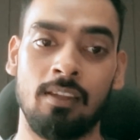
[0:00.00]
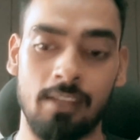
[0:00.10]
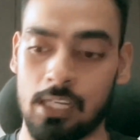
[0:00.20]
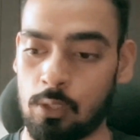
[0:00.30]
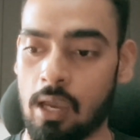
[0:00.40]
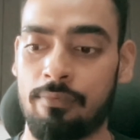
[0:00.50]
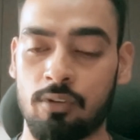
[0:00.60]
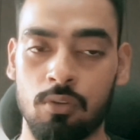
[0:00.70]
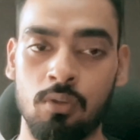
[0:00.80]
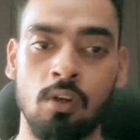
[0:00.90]
that you have
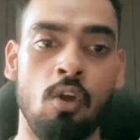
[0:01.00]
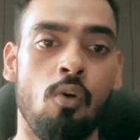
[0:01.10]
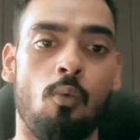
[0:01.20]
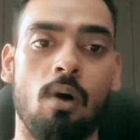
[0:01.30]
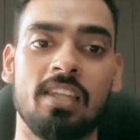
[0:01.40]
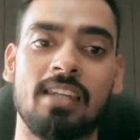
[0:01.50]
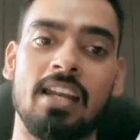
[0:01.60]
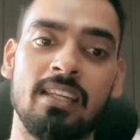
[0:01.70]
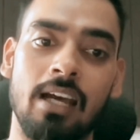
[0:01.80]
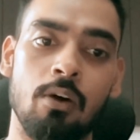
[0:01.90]
to do while
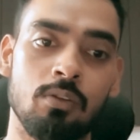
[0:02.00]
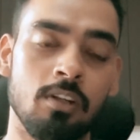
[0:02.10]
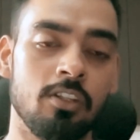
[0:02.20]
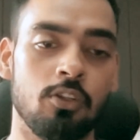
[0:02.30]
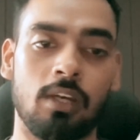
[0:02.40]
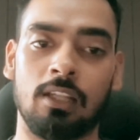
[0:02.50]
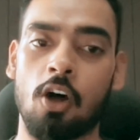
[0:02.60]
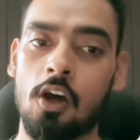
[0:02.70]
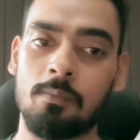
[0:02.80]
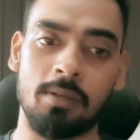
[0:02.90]
starting out. You
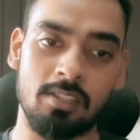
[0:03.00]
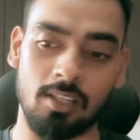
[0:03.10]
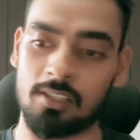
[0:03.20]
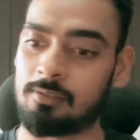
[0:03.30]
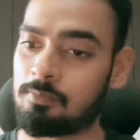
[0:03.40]
cannot be just